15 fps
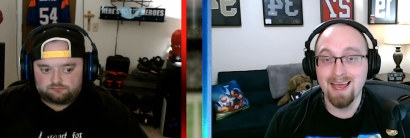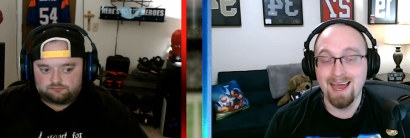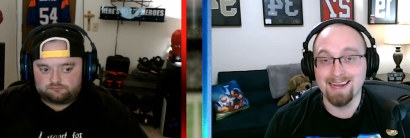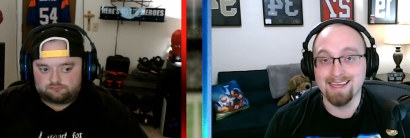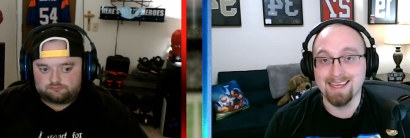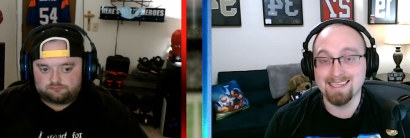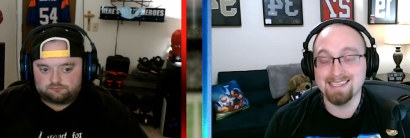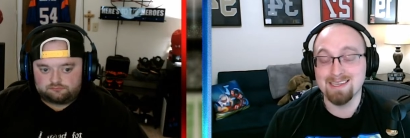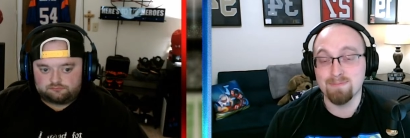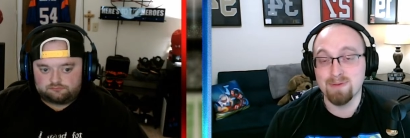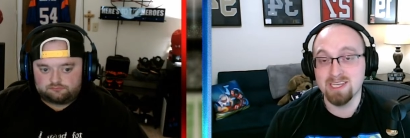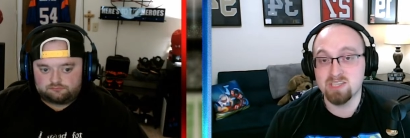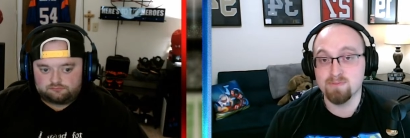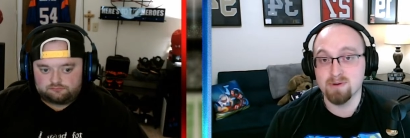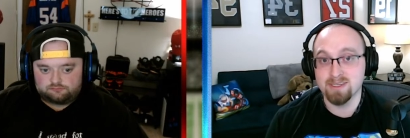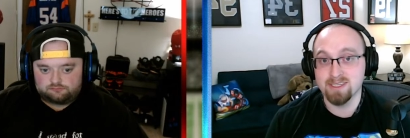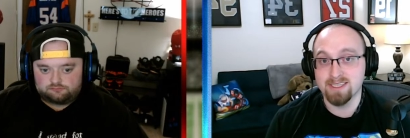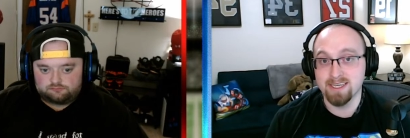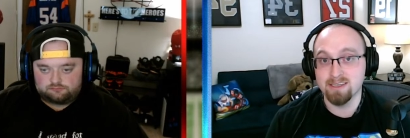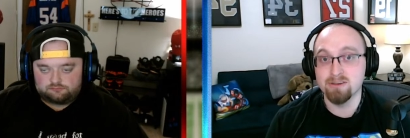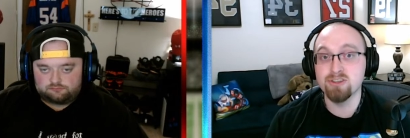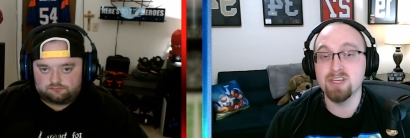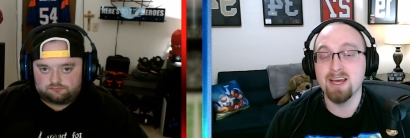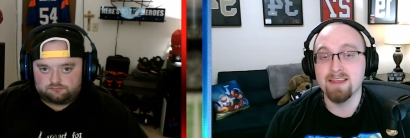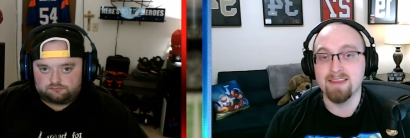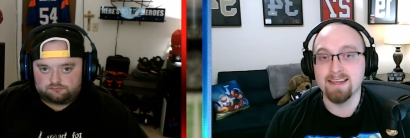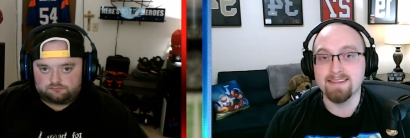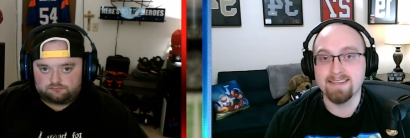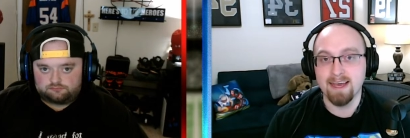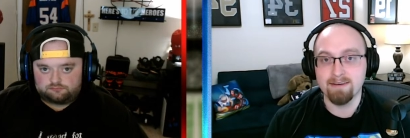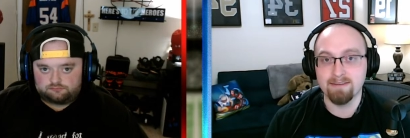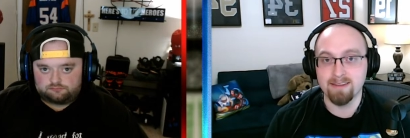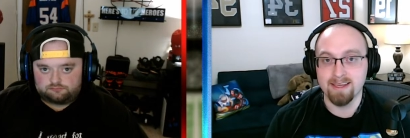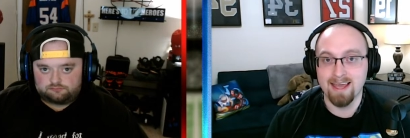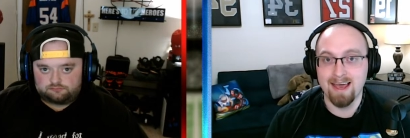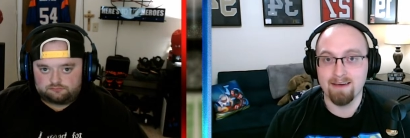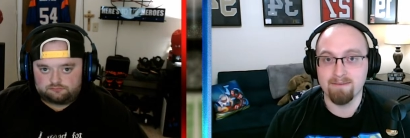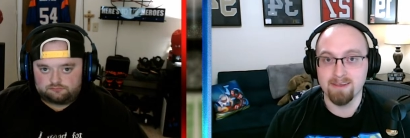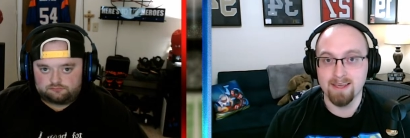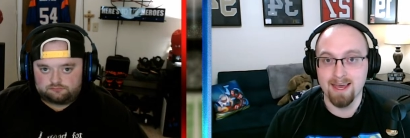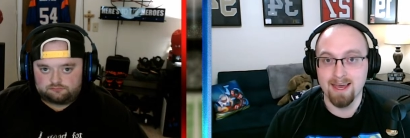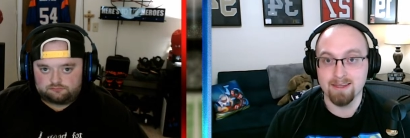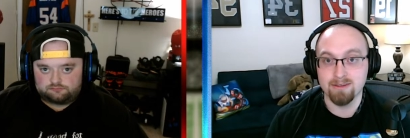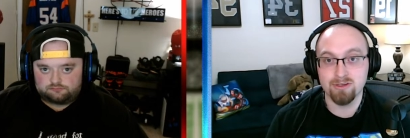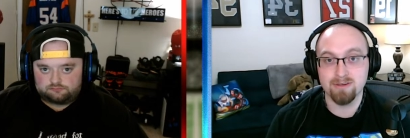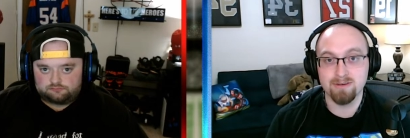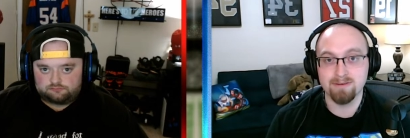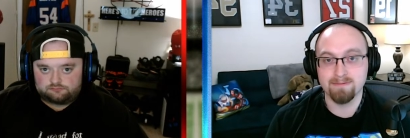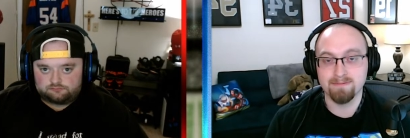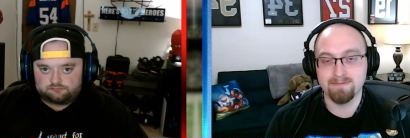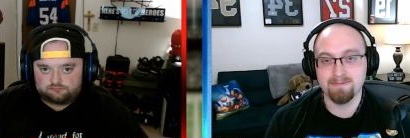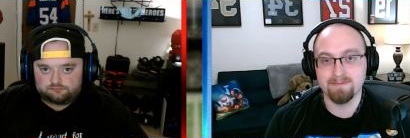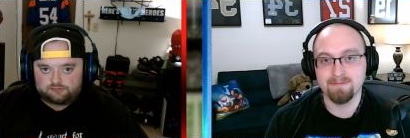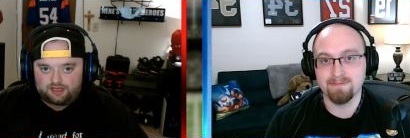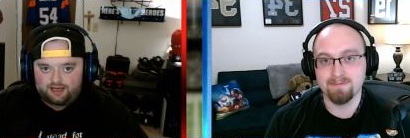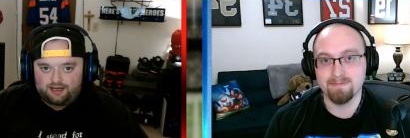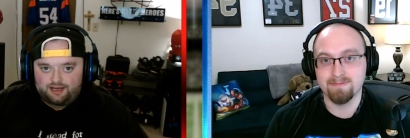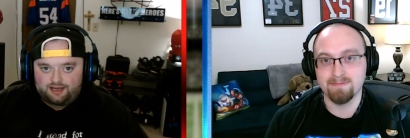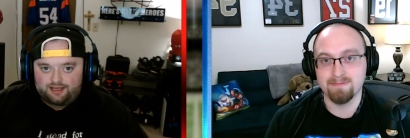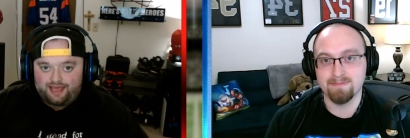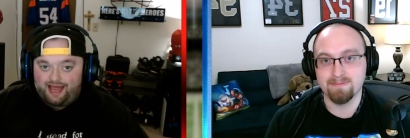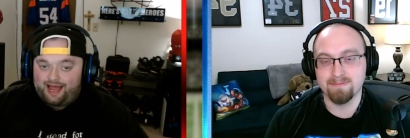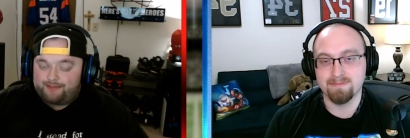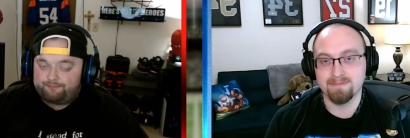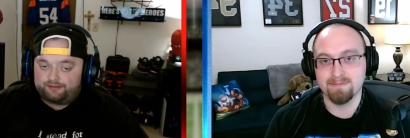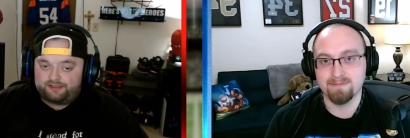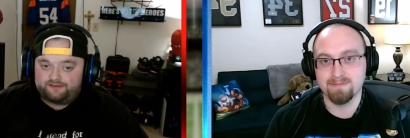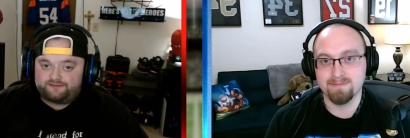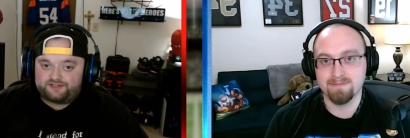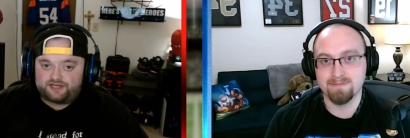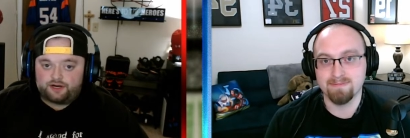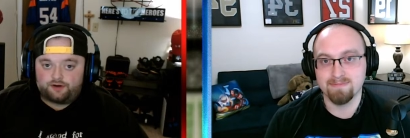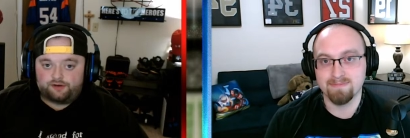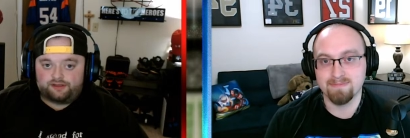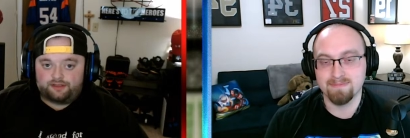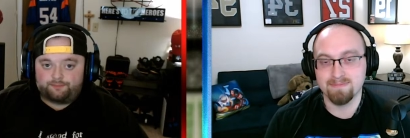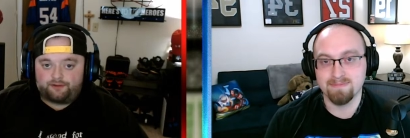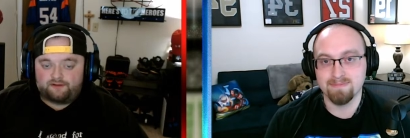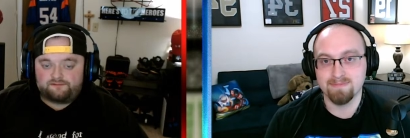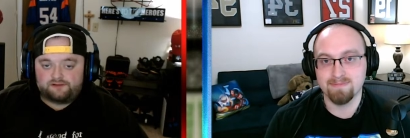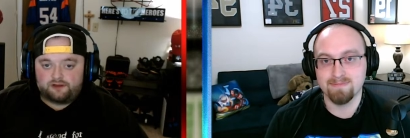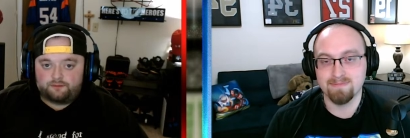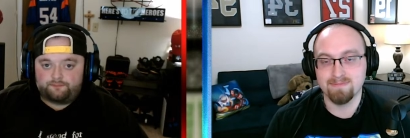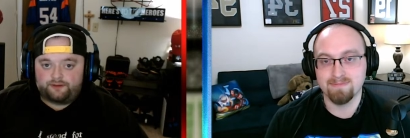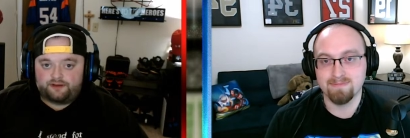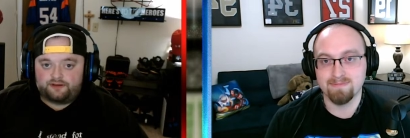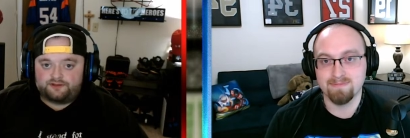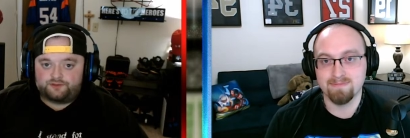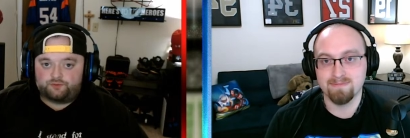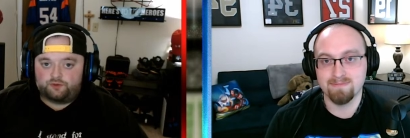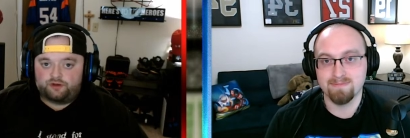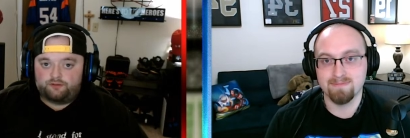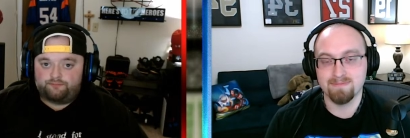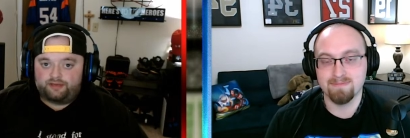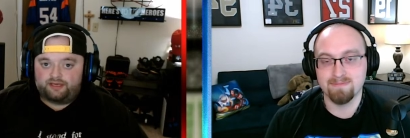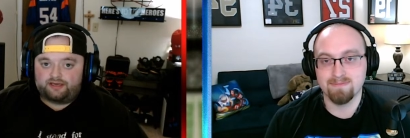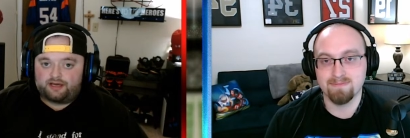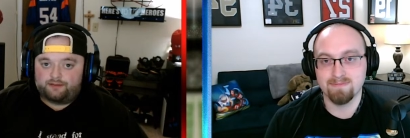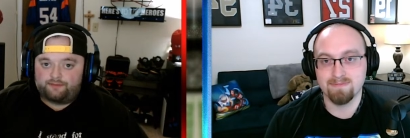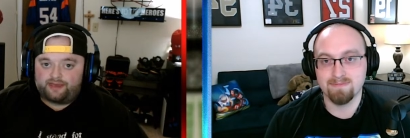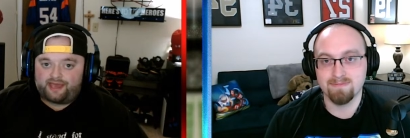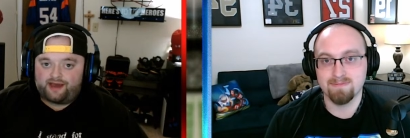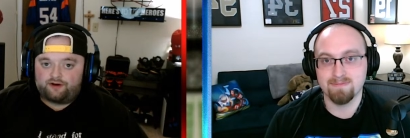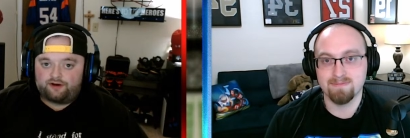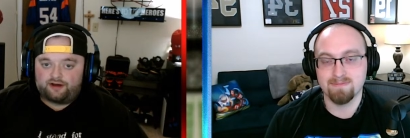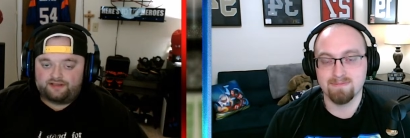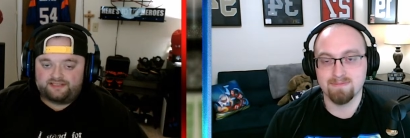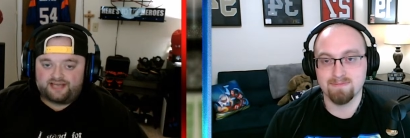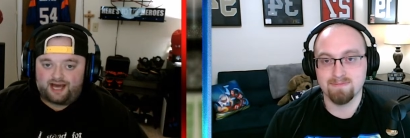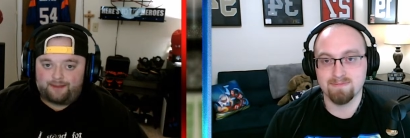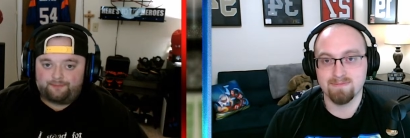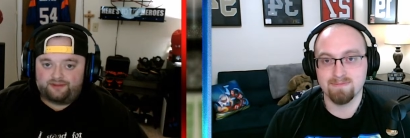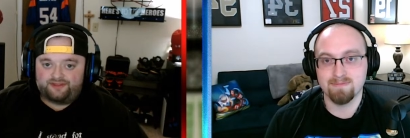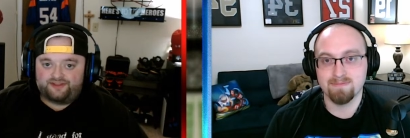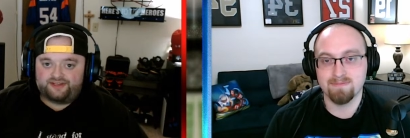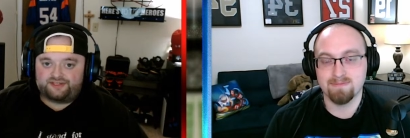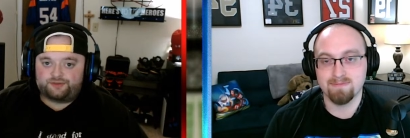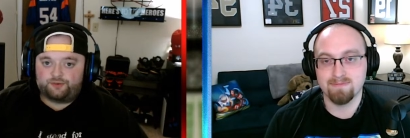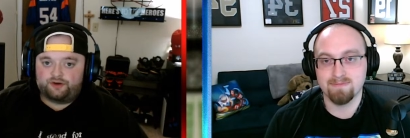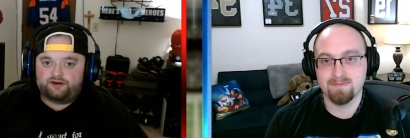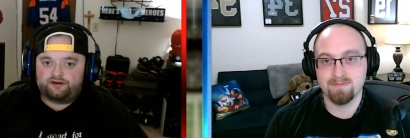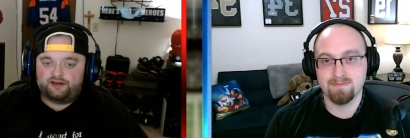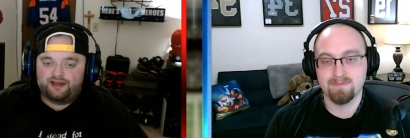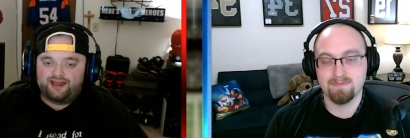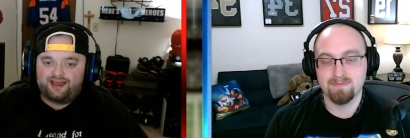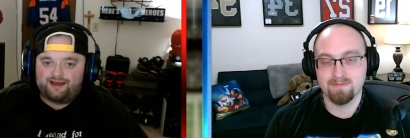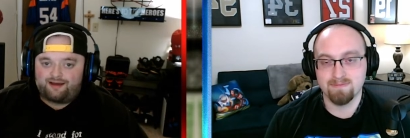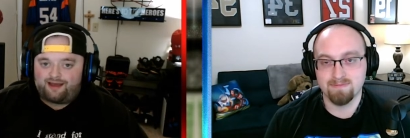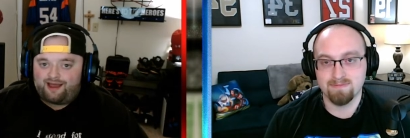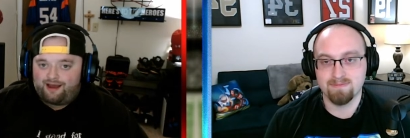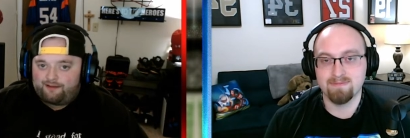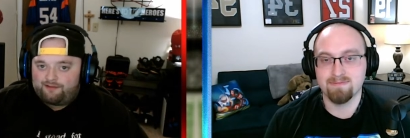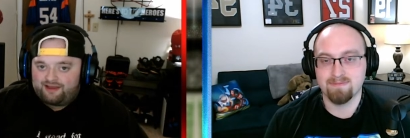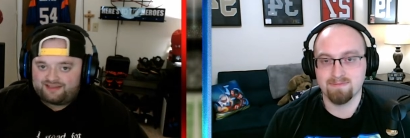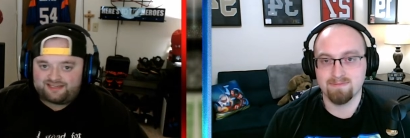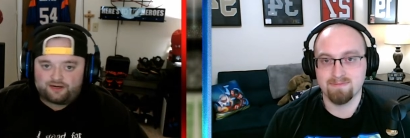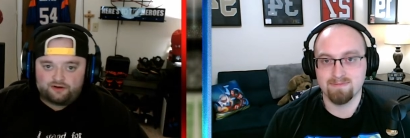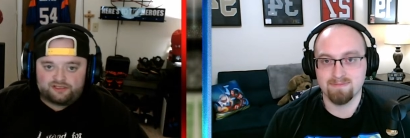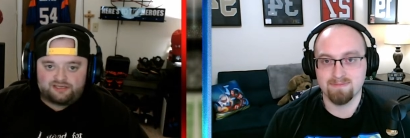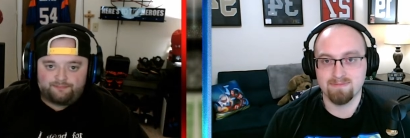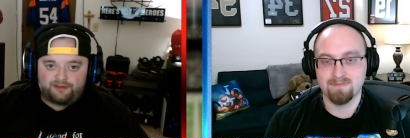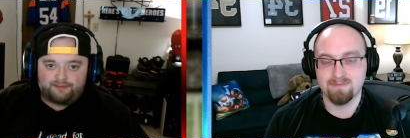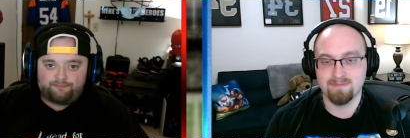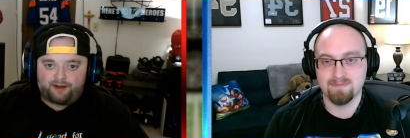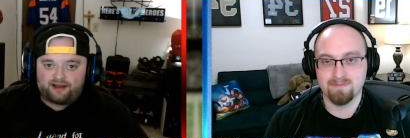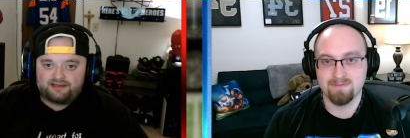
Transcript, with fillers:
Speaker 1: And against the Pittsburgh Steelers, they definitely have the edge.
Speaker 2: Yeah, I believe so. And the Buffalo Bills will be coming out on top in this one. Uh, it's going to be by a